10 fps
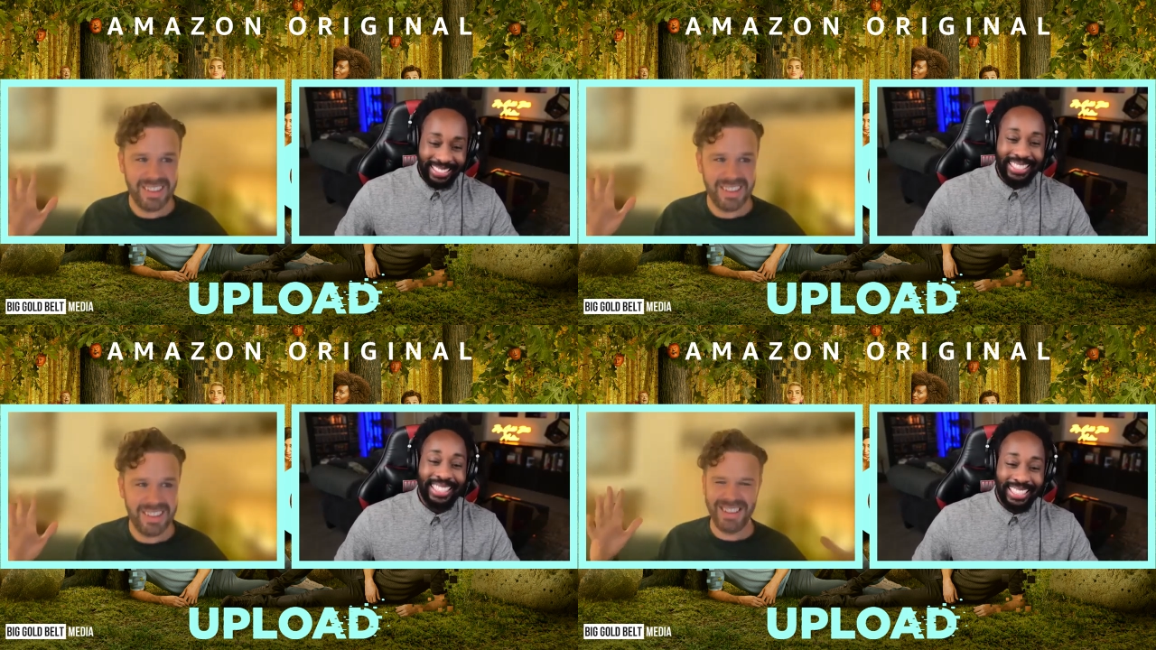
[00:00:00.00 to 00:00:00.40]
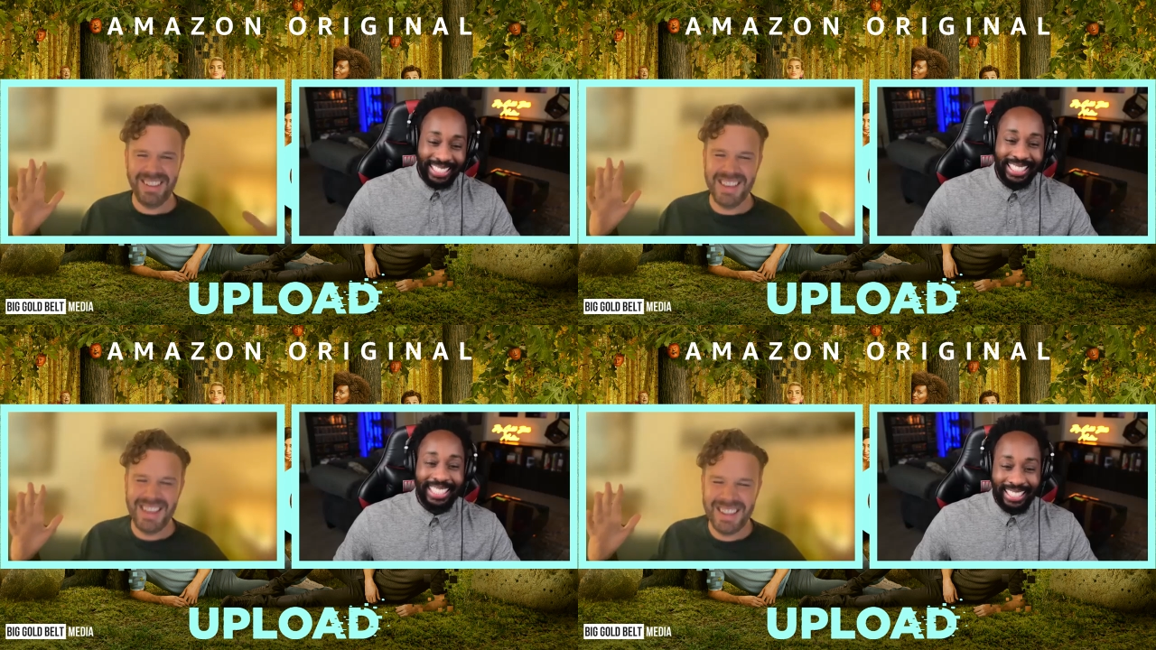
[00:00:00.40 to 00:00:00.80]

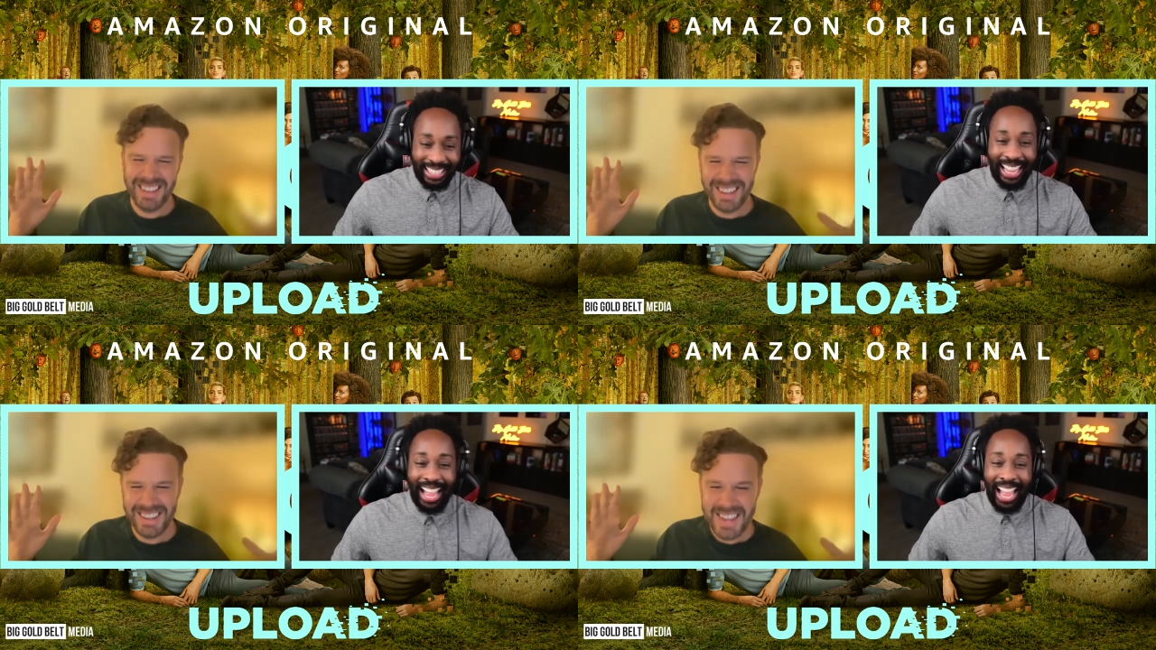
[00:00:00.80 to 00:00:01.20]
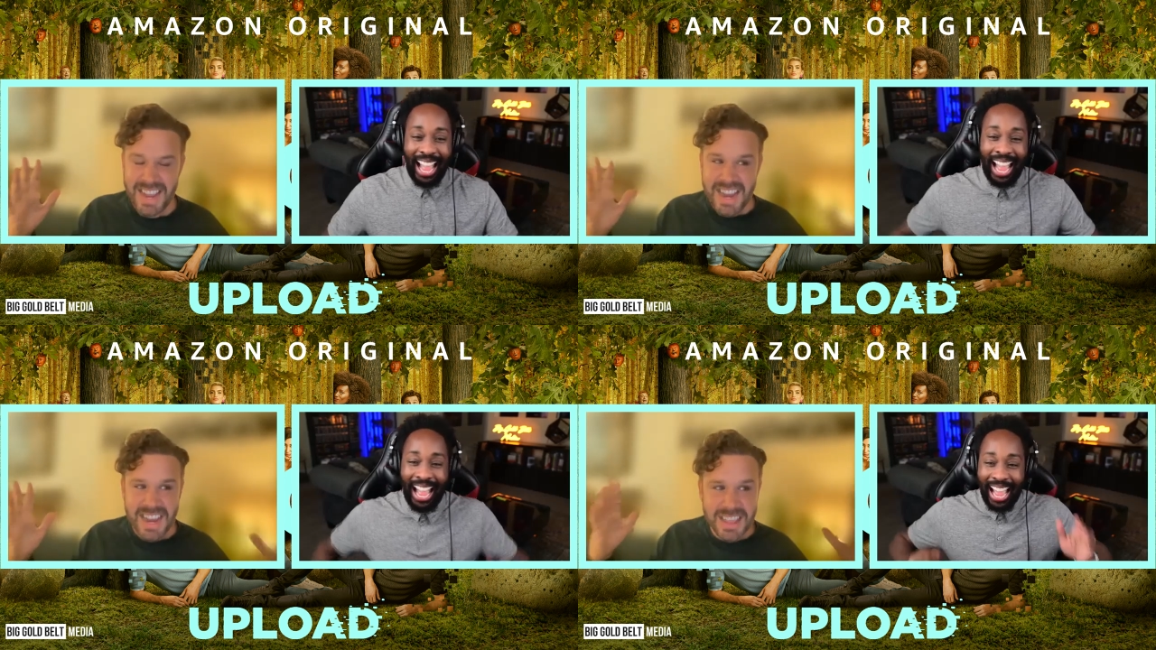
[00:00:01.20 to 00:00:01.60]

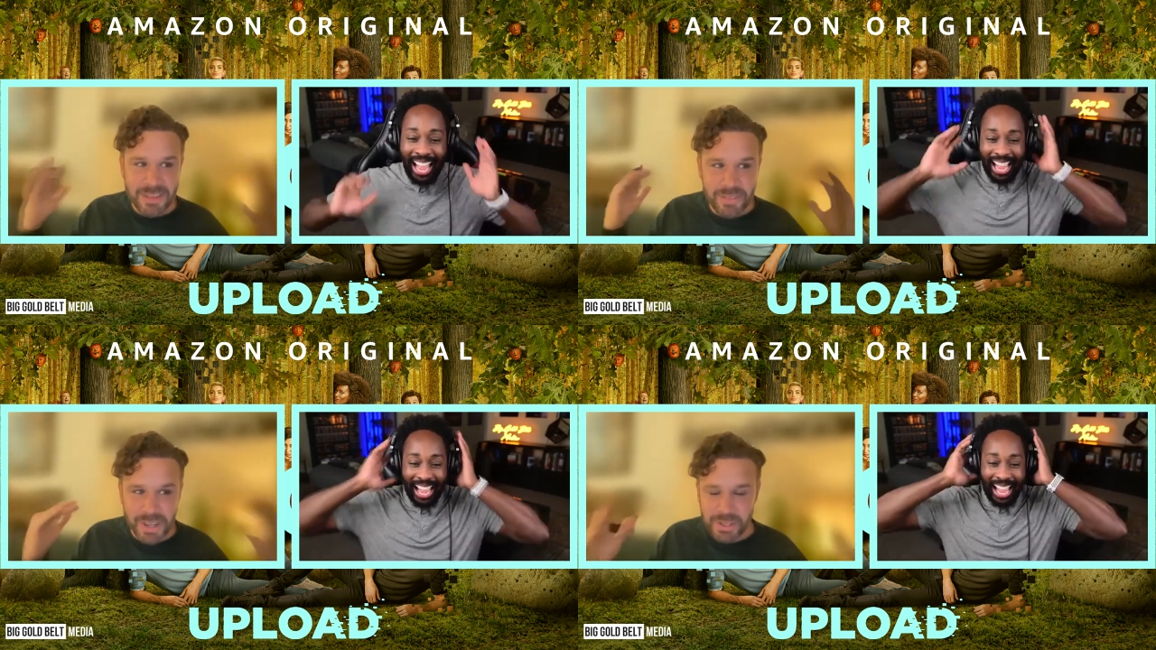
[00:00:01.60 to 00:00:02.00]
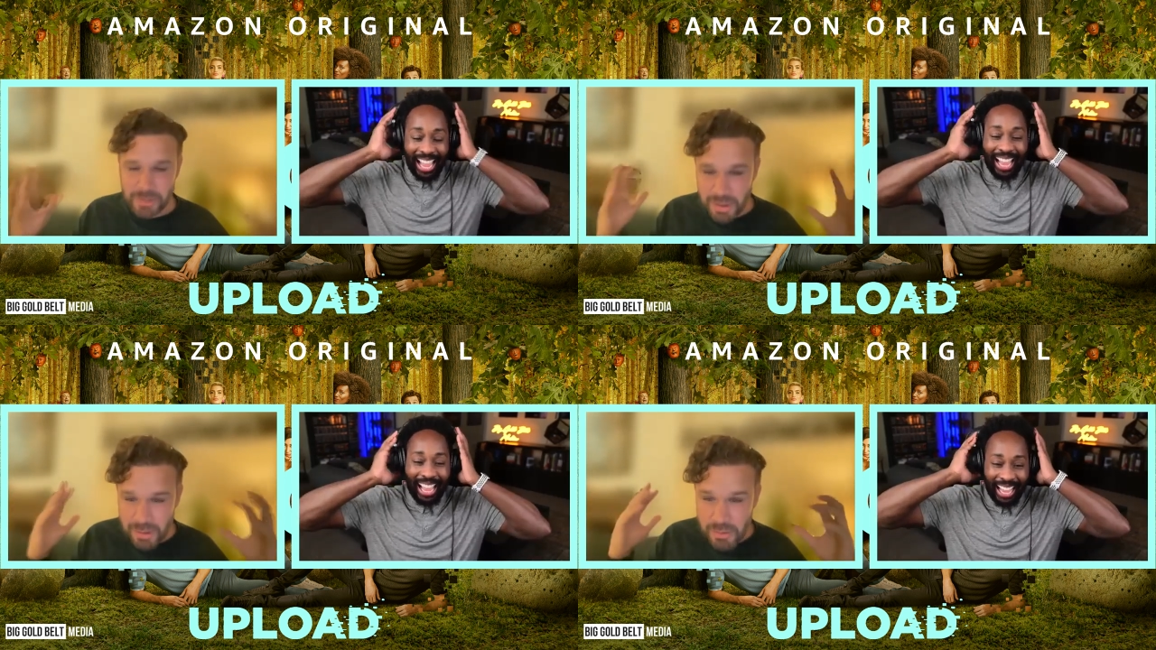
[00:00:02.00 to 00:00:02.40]
Speaker 1: in the
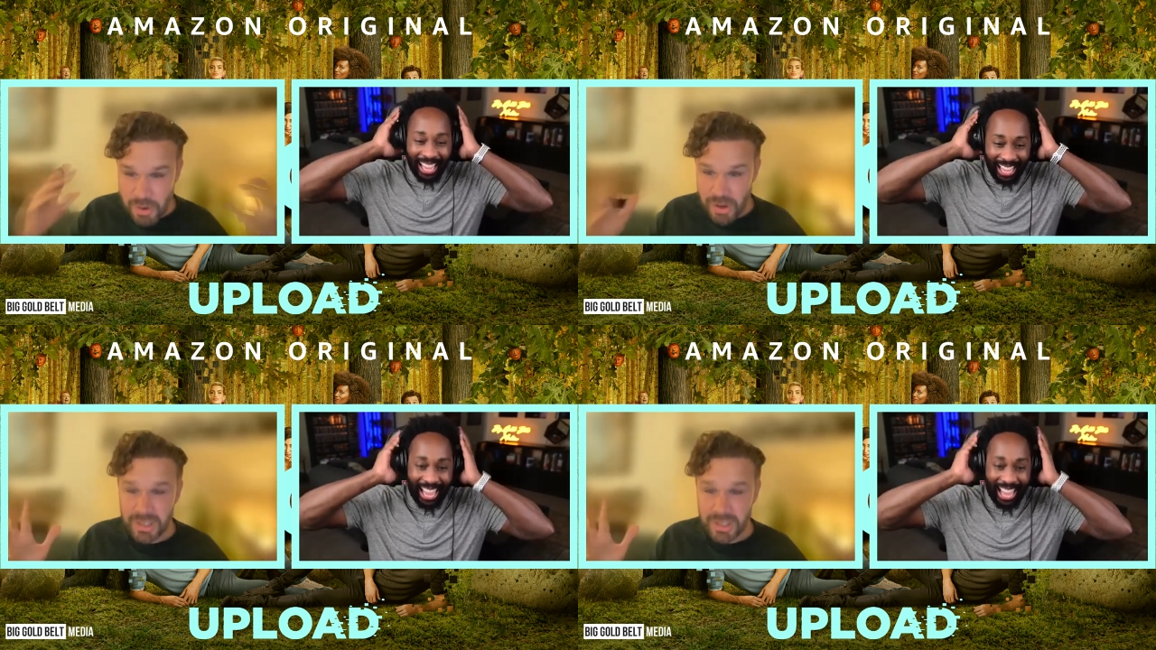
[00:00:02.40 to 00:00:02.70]
virtual world.